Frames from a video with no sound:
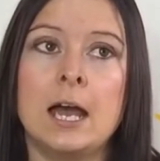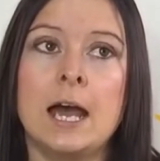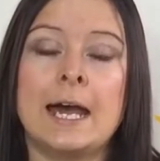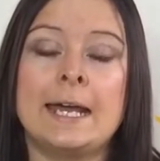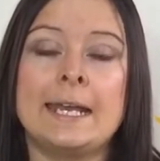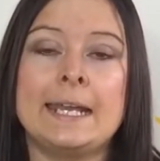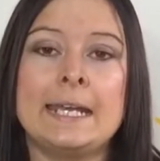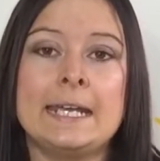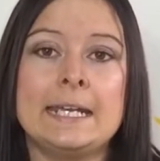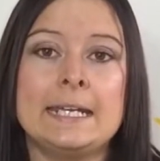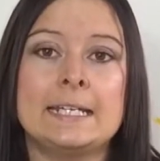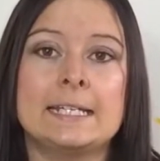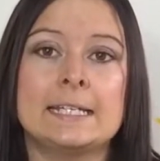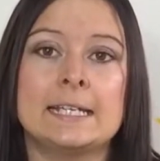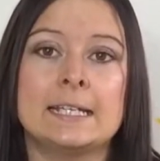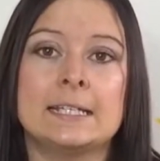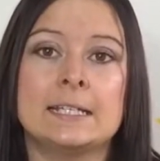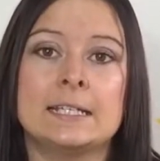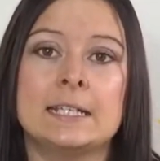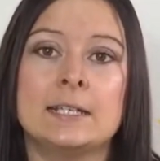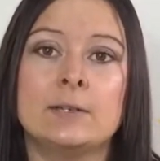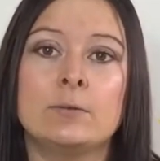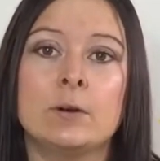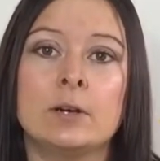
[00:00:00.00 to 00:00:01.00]
And he
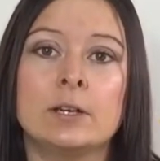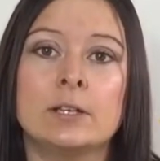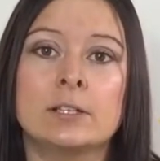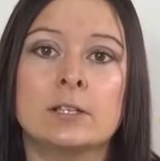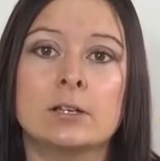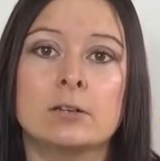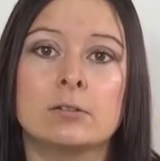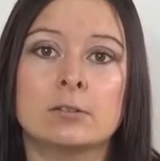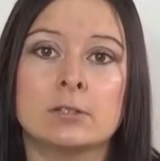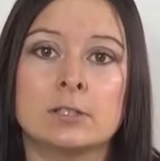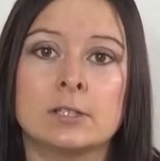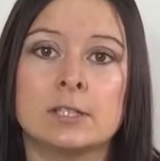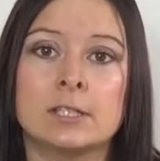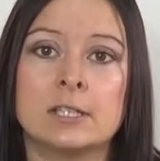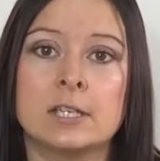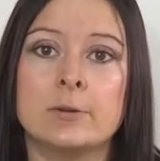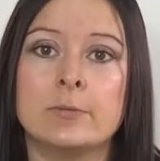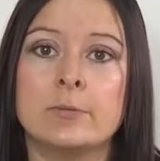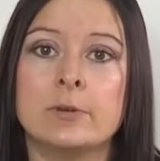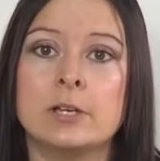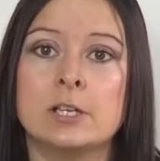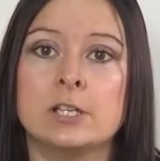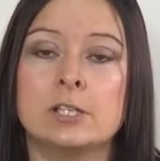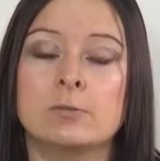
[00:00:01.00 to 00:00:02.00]
decided he wanted to go to the
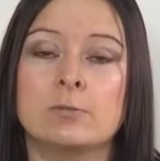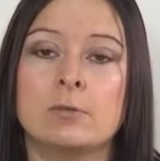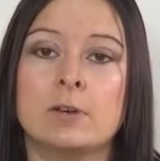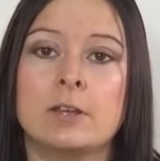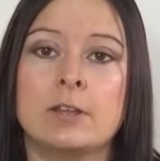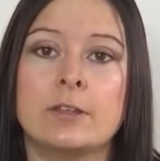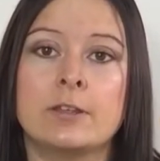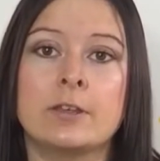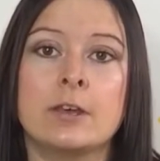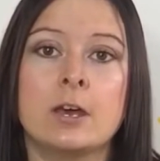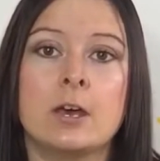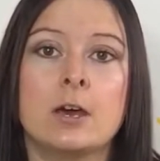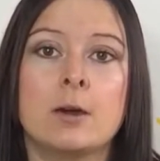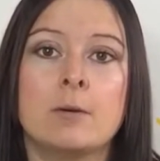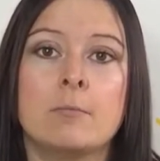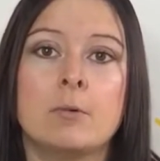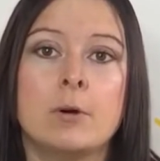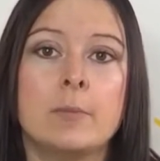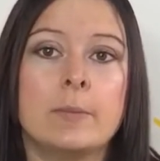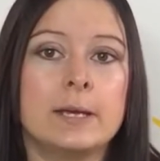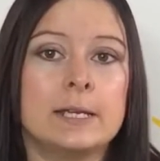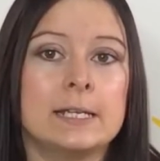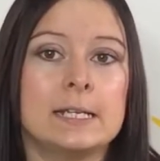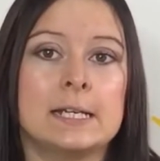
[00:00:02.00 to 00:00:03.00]
cinemas with
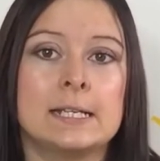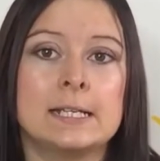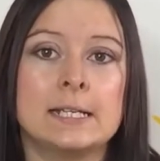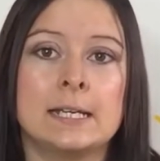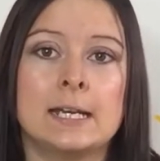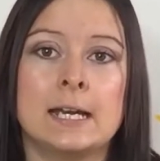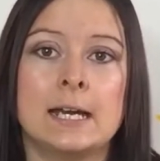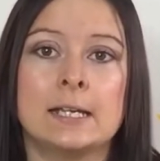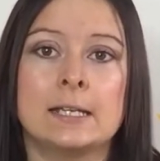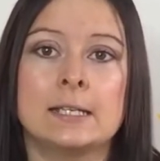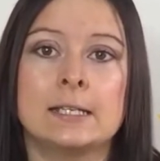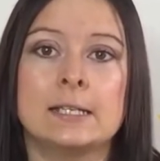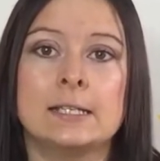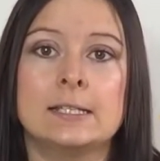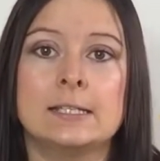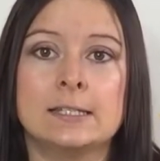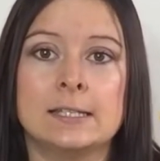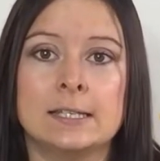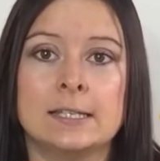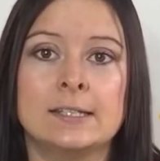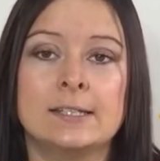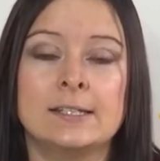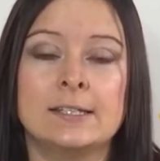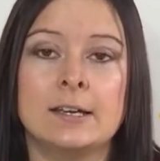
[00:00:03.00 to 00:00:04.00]
Mummy, Daddy and his
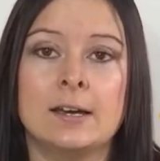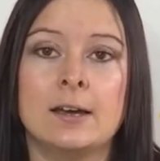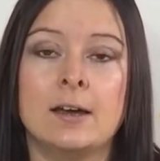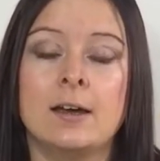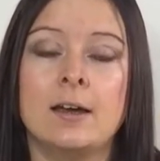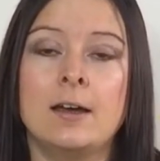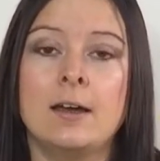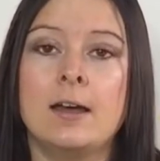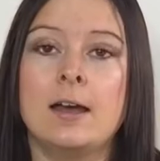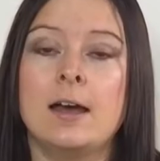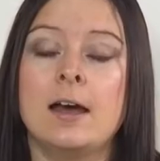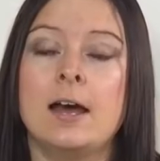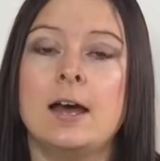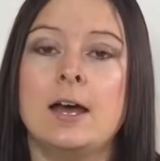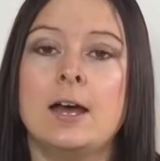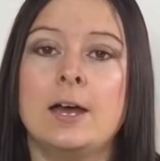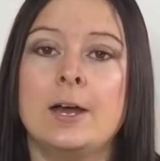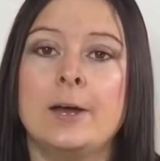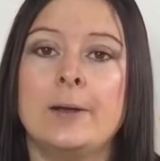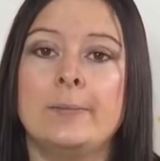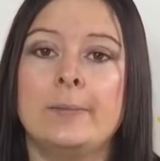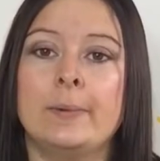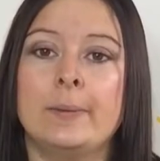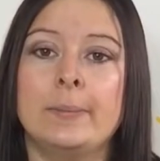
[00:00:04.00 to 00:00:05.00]
sister,
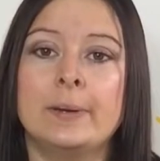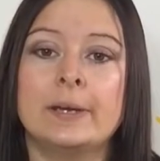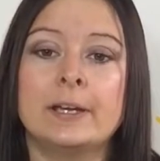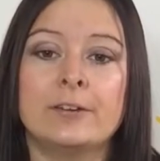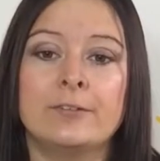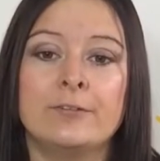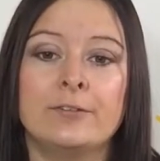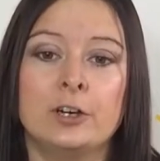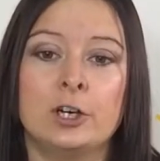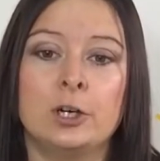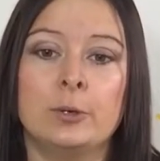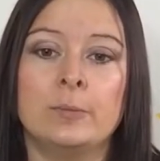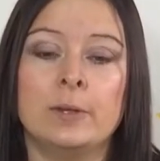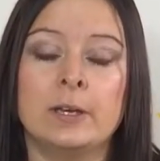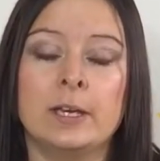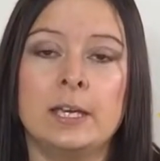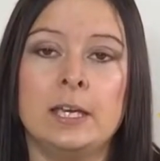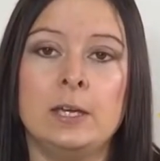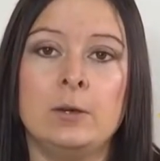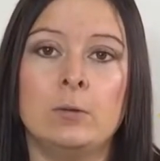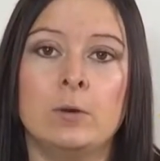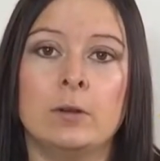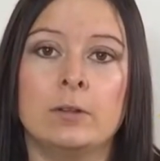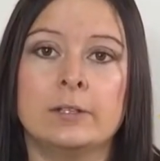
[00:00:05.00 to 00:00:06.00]
and pick a film that
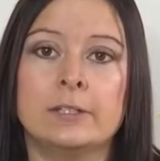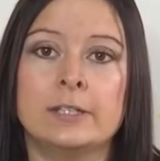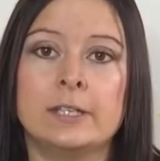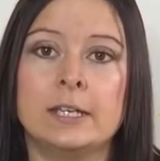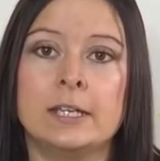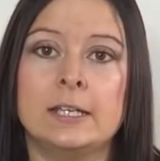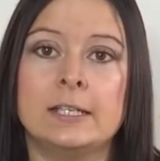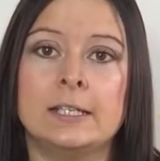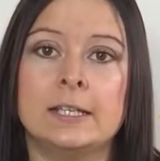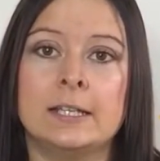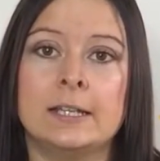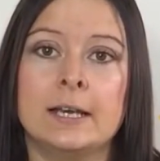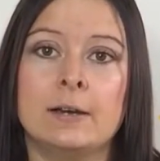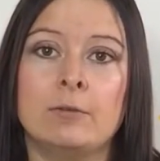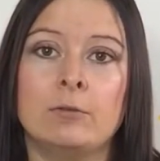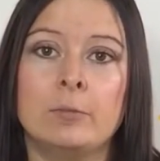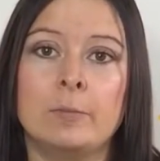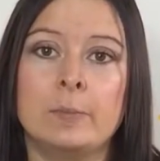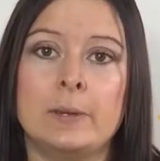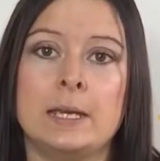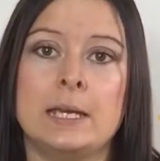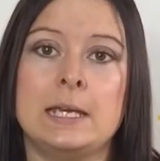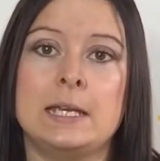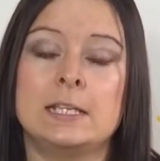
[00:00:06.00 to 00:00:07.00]
he wanted, and that
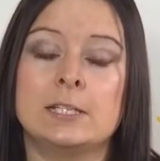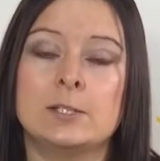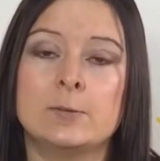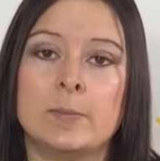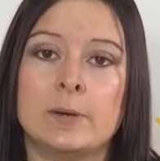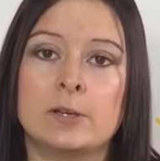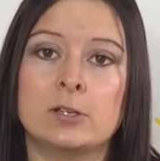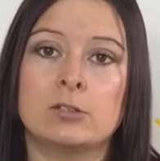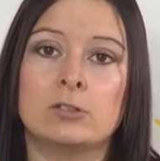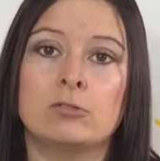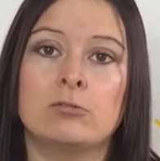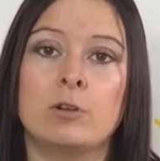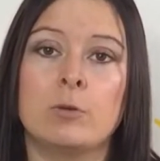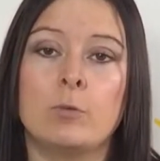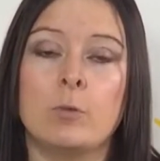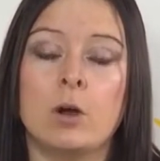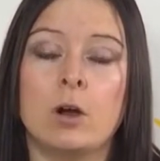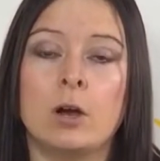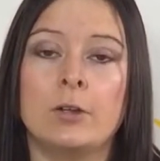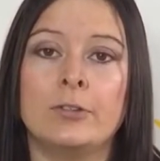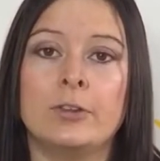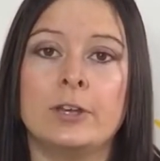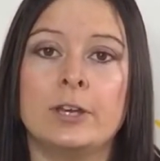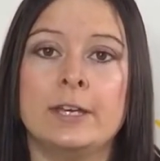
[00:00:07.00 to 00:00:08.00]
would be his special
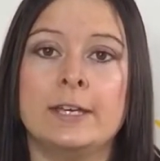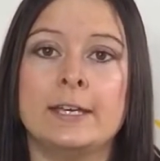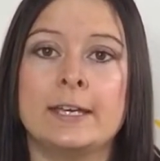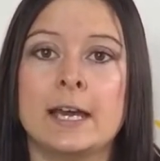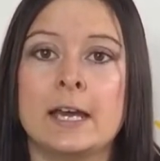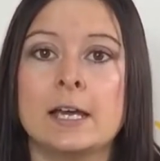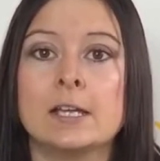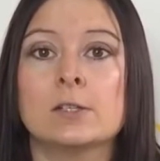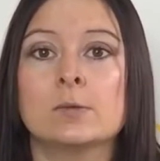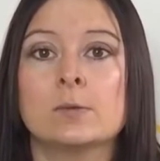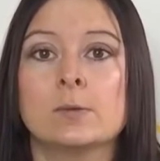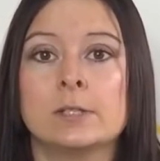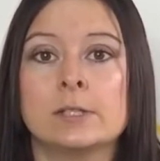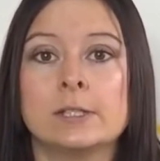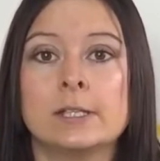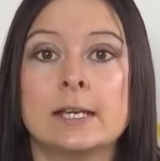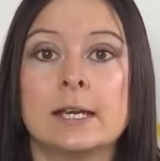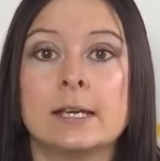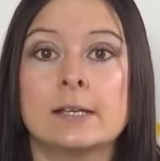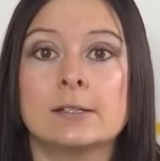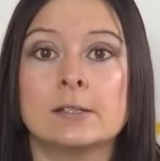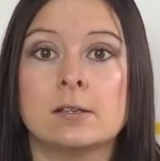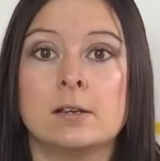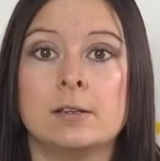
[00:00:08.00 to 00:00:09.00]
reward that he gets once he
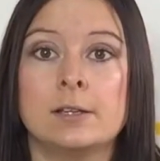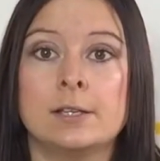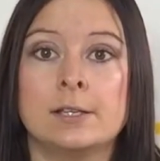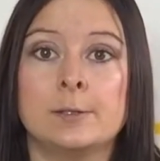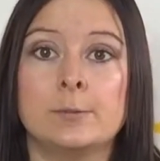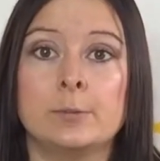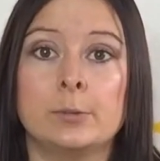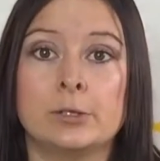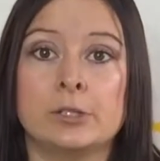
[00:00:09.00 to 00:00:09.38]
gets all his